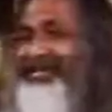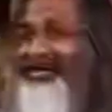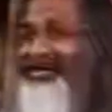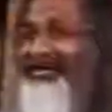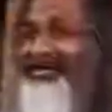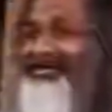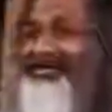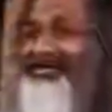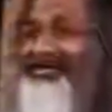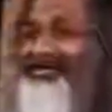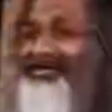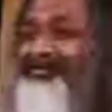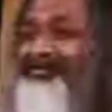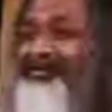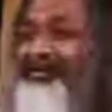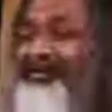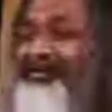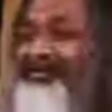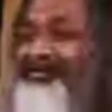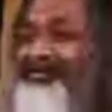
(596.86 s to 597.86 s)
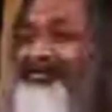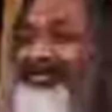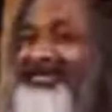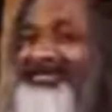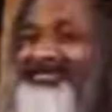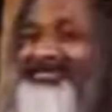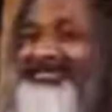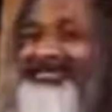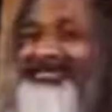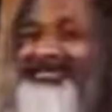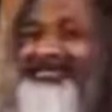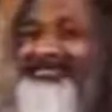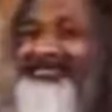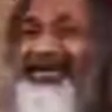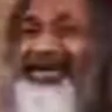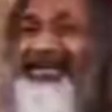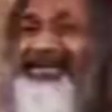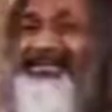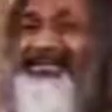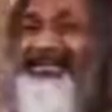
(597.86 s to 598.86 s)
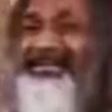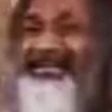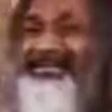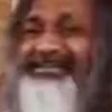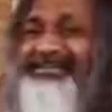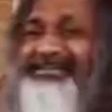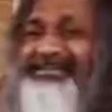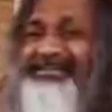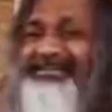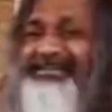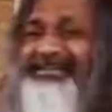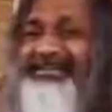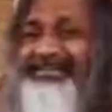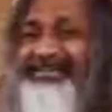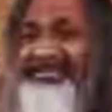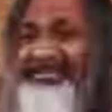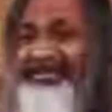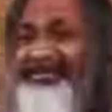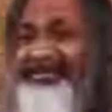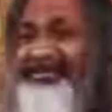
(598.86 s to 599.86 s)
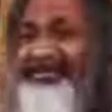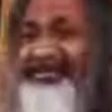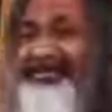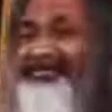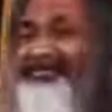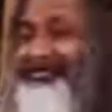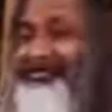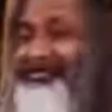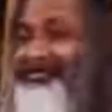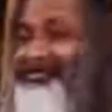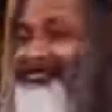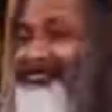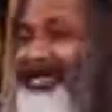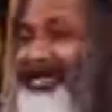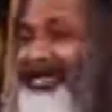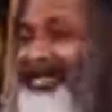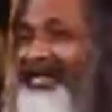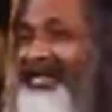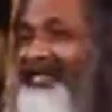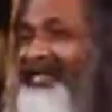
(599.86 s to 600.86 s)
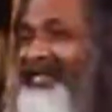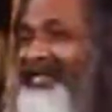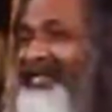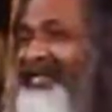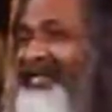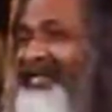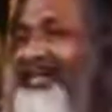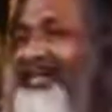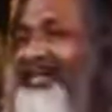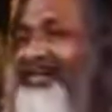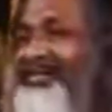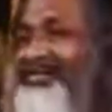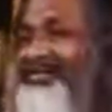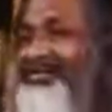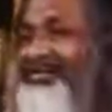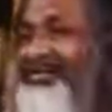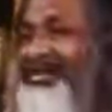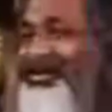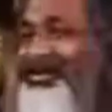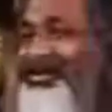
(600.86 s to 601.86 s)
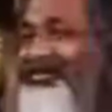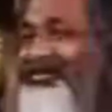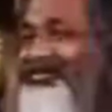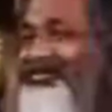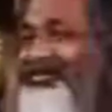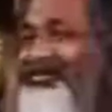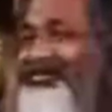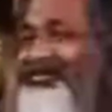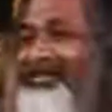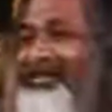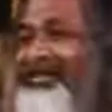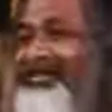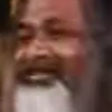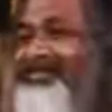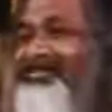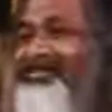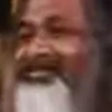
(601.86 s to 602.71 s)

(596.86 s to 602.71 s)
All these appointments in the market, will be valid and enjoyable and